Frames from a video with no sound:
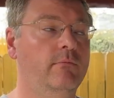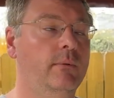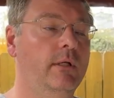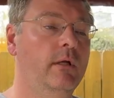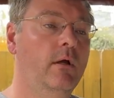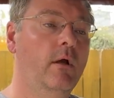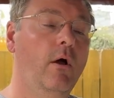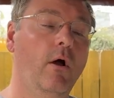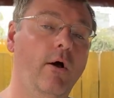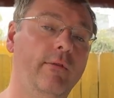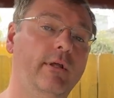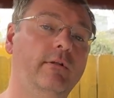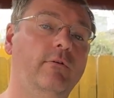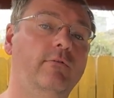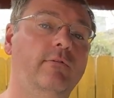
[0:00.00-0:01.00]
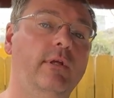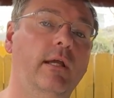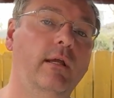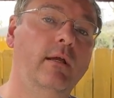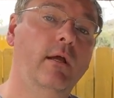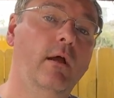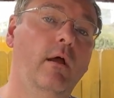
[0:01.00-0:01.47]
But all that to
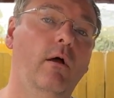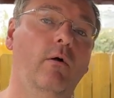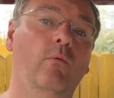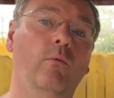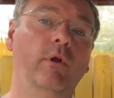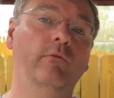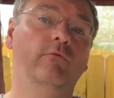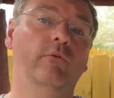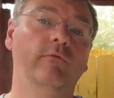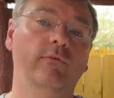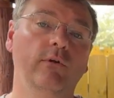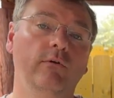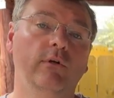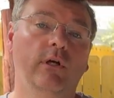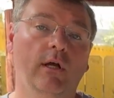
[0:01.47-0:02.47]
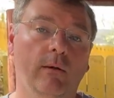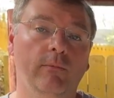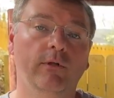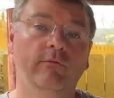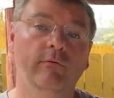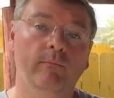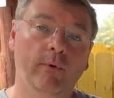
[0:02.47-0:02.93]
say, we've reviewed a couple
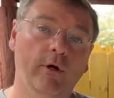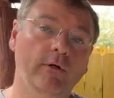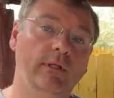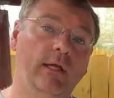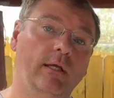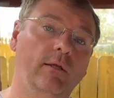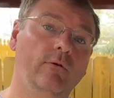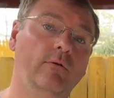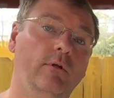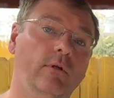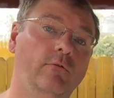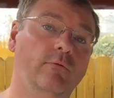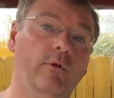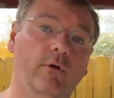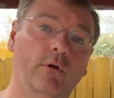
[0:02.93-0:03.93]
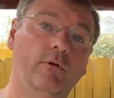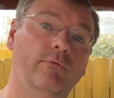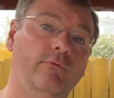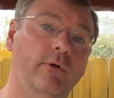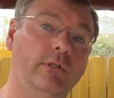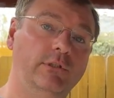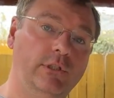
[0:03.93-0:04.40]
different Bartec units with our good
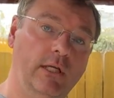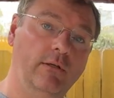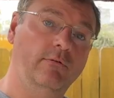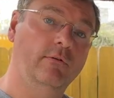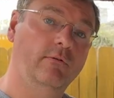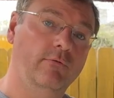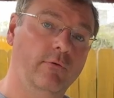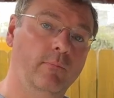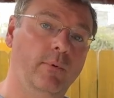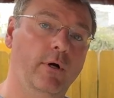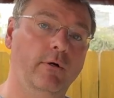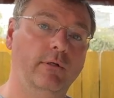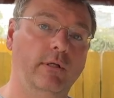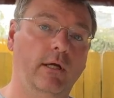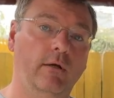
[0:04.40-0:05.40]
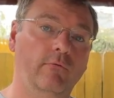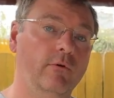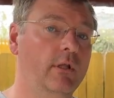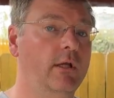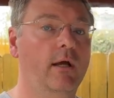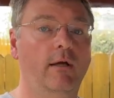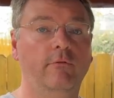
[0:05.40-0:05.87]
friend Jason from Bartec,
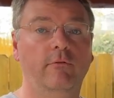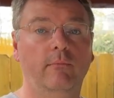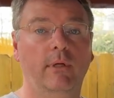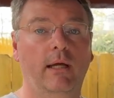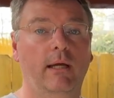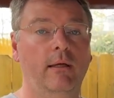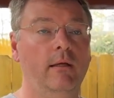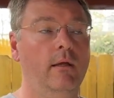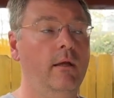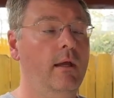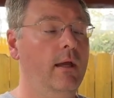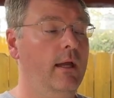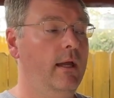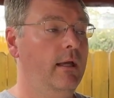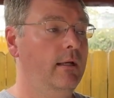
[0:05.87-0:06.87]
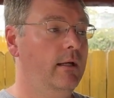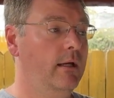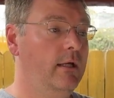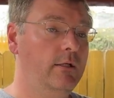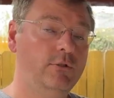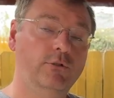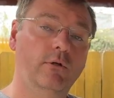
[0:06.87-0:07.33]
really awesome guy. And
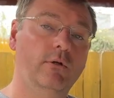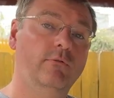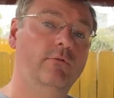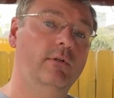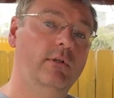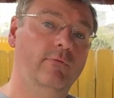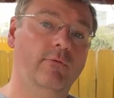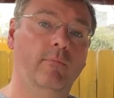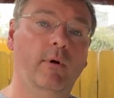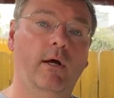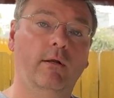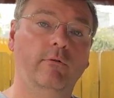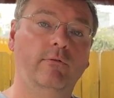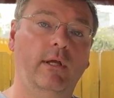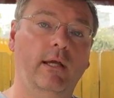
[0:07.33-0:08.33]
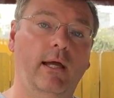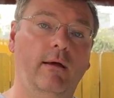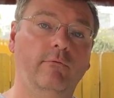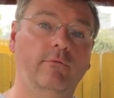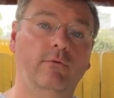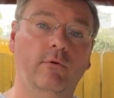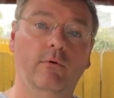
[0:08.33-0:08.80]
he showed us the different models they
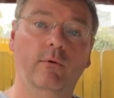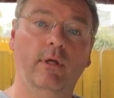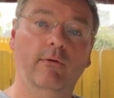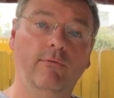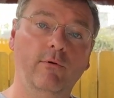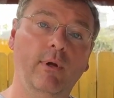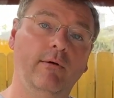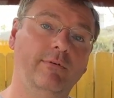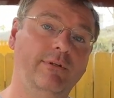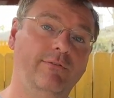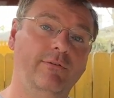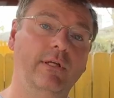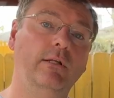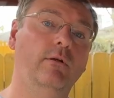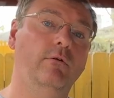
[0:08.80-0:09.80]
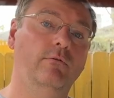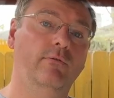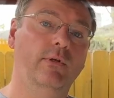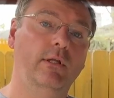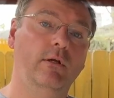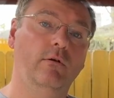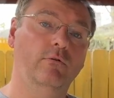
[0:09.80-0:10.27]
have. So if you haven't seen those
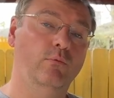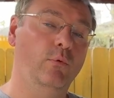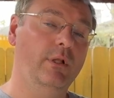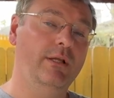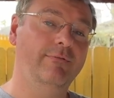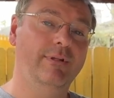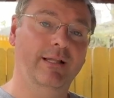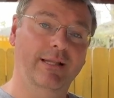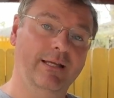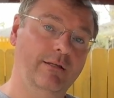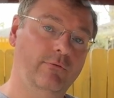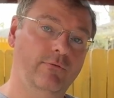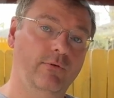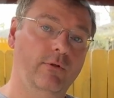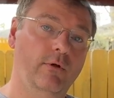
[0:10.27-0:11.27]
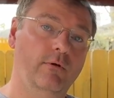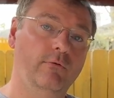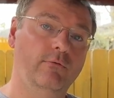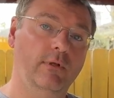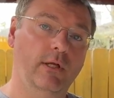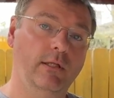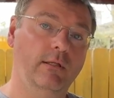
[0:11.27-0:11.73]
videos, we'll leave the links for
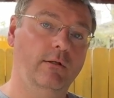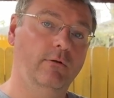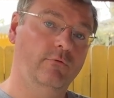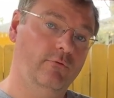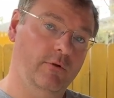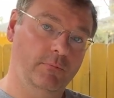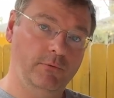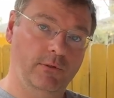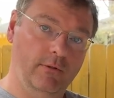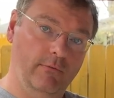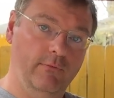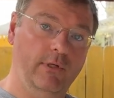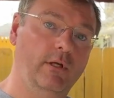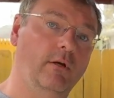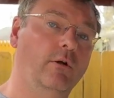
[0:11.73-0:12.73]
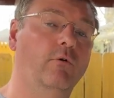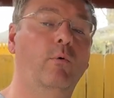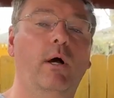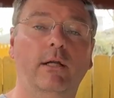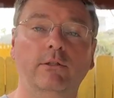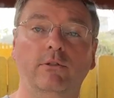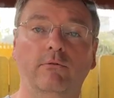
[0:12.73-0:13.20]
those in the description of the video you're
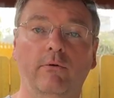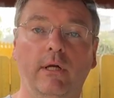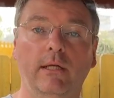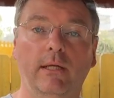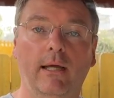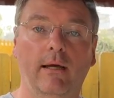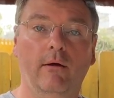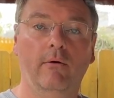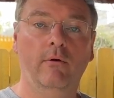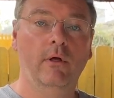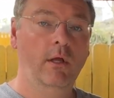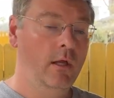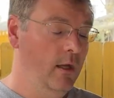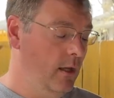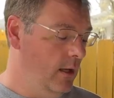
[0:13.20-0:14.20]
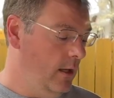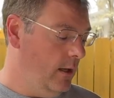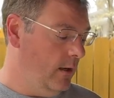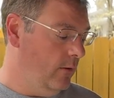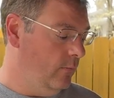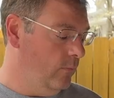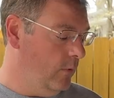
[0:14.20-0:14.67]
watching right now.
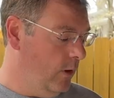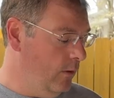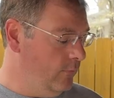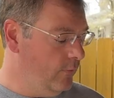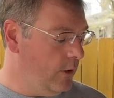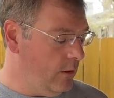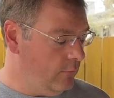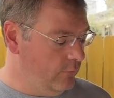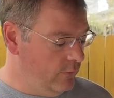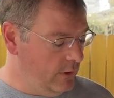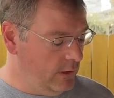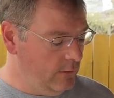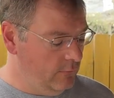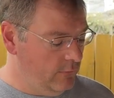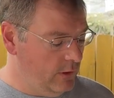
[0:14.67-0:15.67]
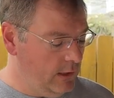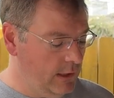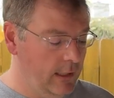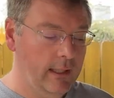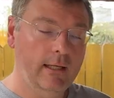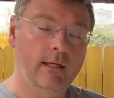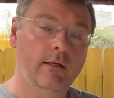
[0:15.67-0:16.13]
Overall, really
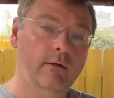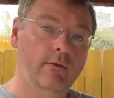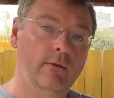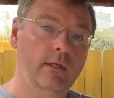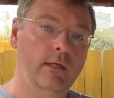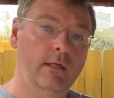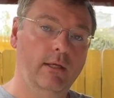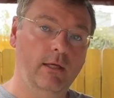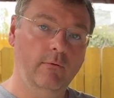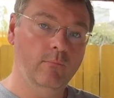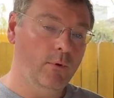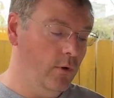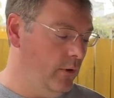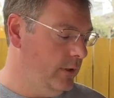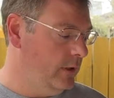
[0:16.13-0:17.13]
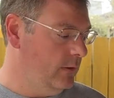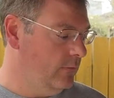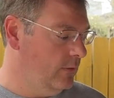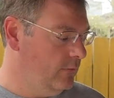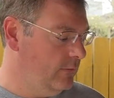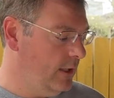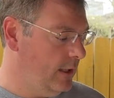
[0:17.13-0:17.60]
like the King
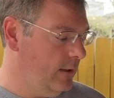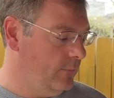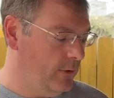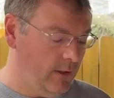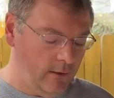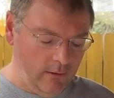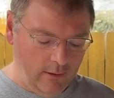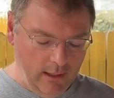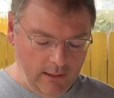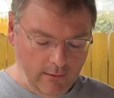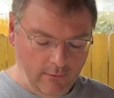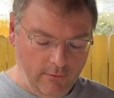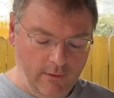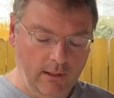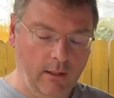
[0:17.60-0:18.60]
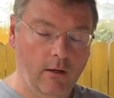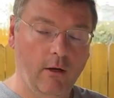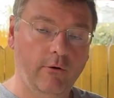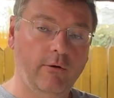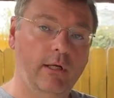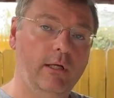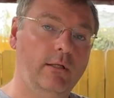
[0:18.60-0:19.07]
Bolin setup here and the ThinkCar.
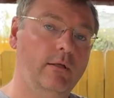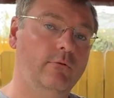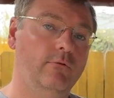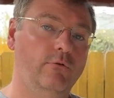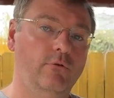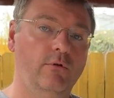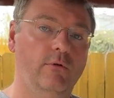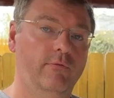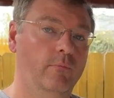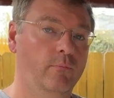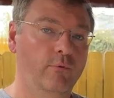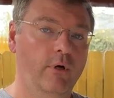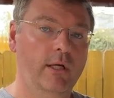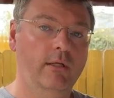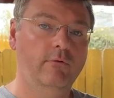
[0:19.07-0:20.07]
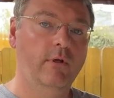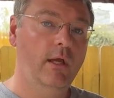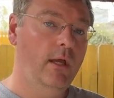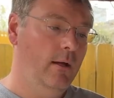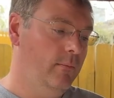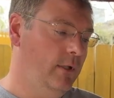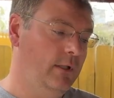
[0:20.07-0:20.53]
Granted, these are 2 different brands,
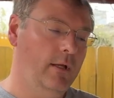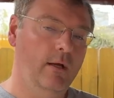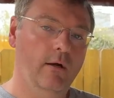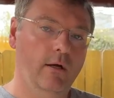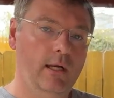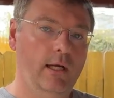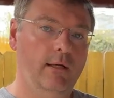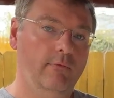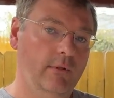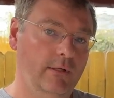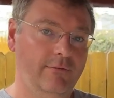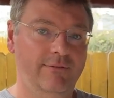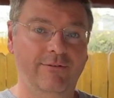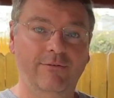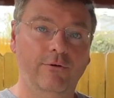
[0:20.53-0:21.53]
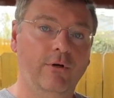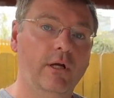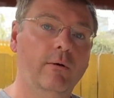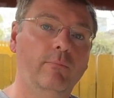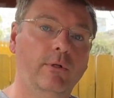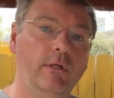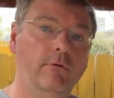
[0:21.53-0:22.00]
but they are kind of like sister
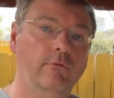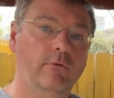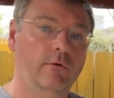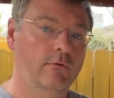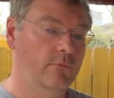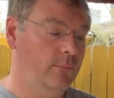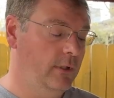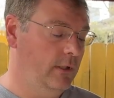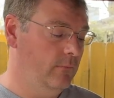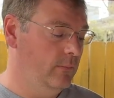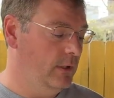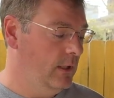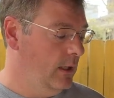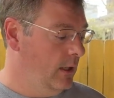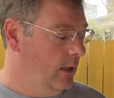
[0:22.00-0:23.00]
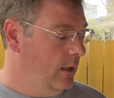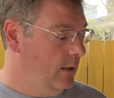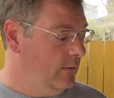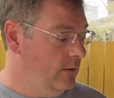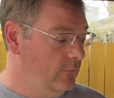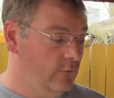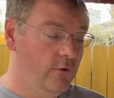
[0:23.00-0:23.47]
companies, so to speak. But
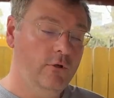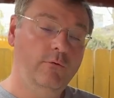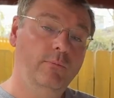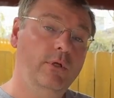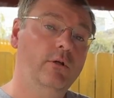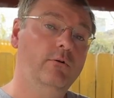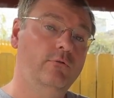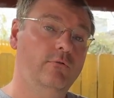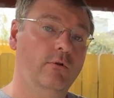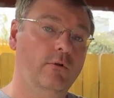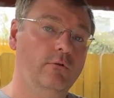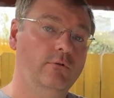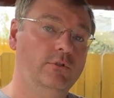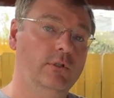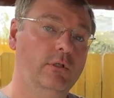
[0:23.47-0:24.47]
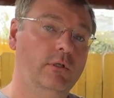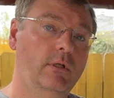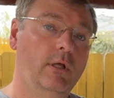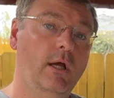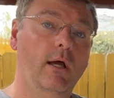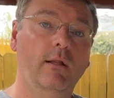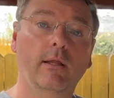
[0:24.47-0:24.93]
this could be your solution.
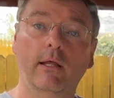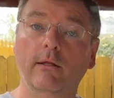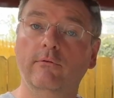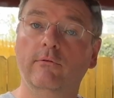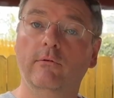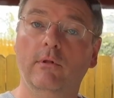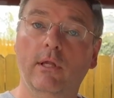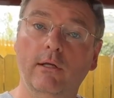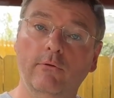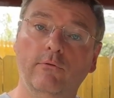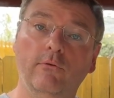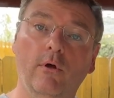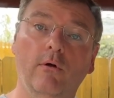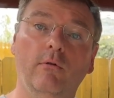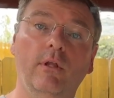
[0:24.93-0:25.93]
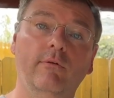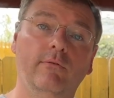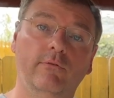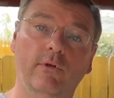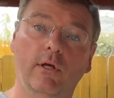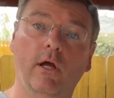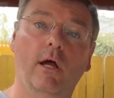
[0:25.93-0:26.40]
Let us know. Leave
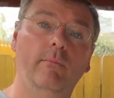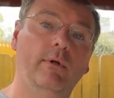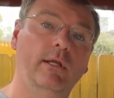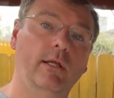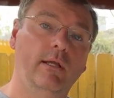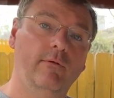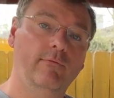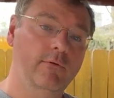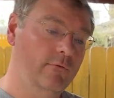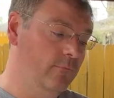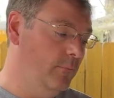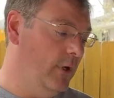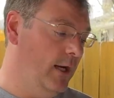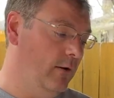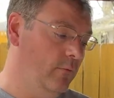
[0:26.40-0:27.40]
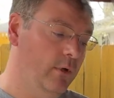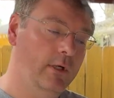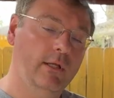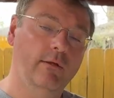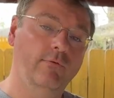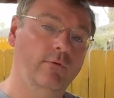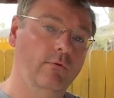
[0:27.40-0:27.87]
us a comment if you've bought one,
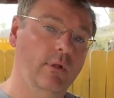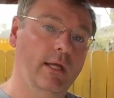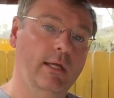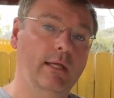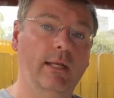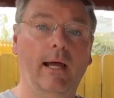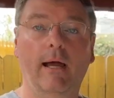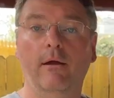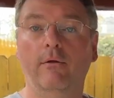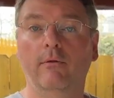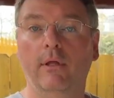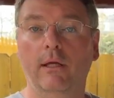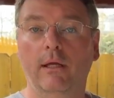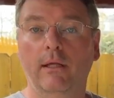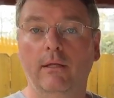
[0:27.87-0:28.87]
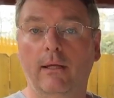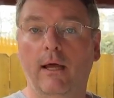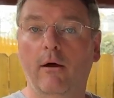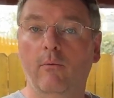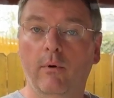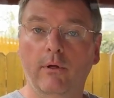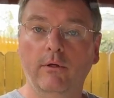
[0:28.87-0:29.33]
if you like it, how you like it, and how
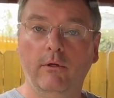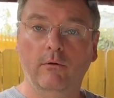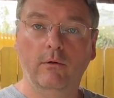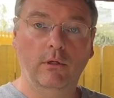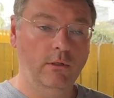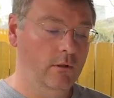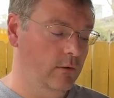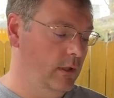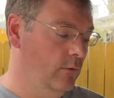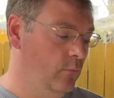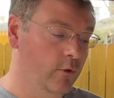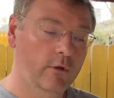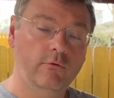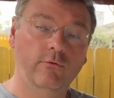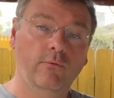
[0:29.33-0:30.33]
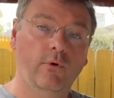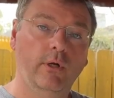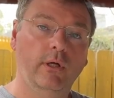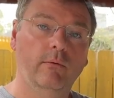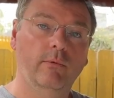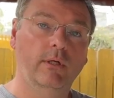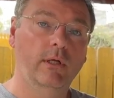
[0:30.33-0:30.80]
well you know it works for
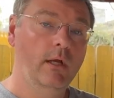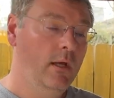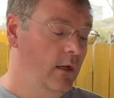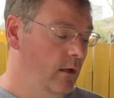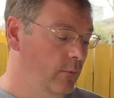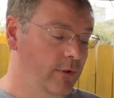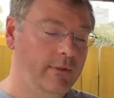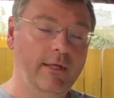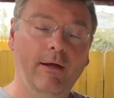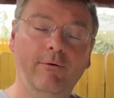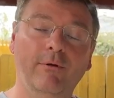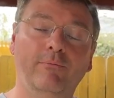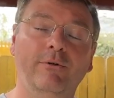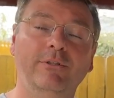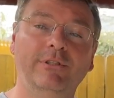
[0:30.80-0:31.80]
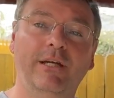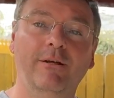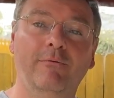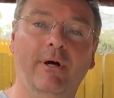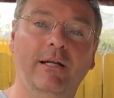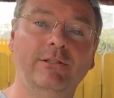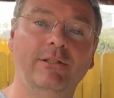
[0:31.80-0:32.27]
you. But with that, we appreciate you
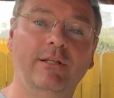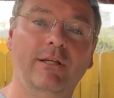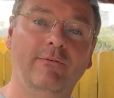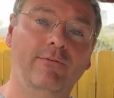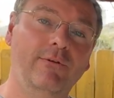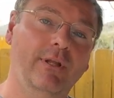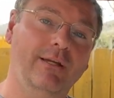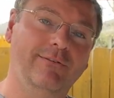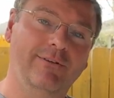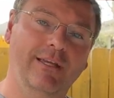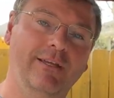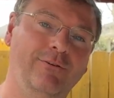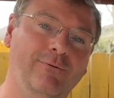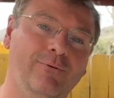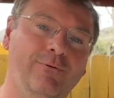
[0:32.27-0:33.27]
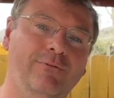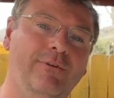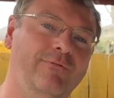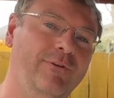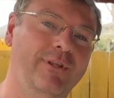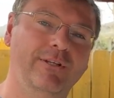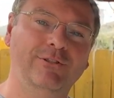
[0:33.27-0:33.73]
watching. If you like scan tools,
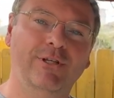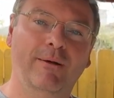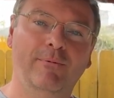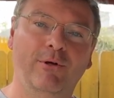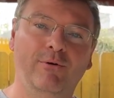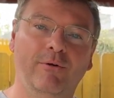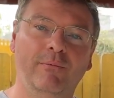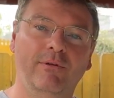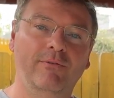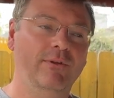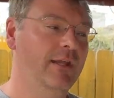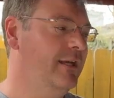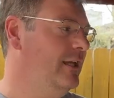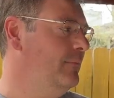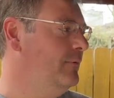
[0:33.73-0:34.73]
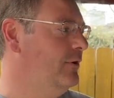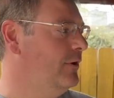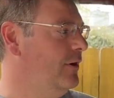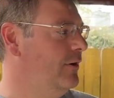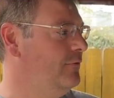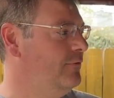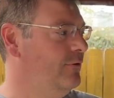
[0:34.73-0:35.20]
if you like shop equipment, if you like keeping your
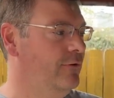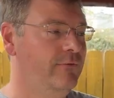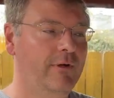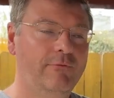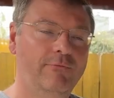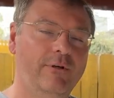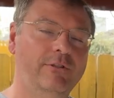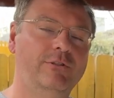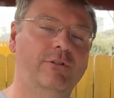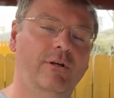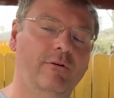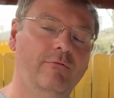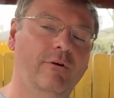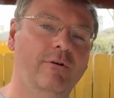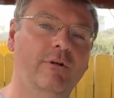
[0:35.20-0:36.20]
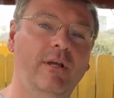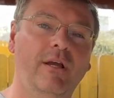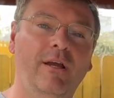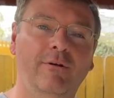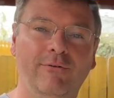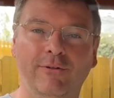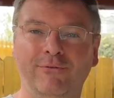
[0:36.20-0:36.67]
cars certified fresh and on the road,
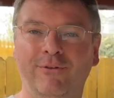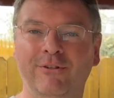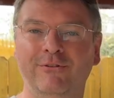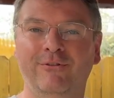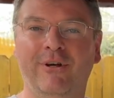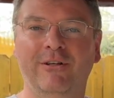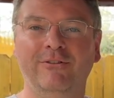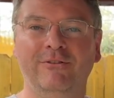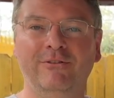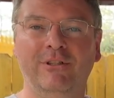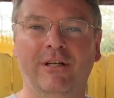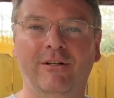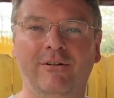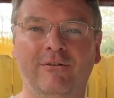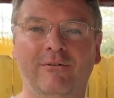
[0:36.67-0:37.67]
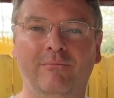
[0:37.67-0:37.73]
Fresh Finish Garage, your channel.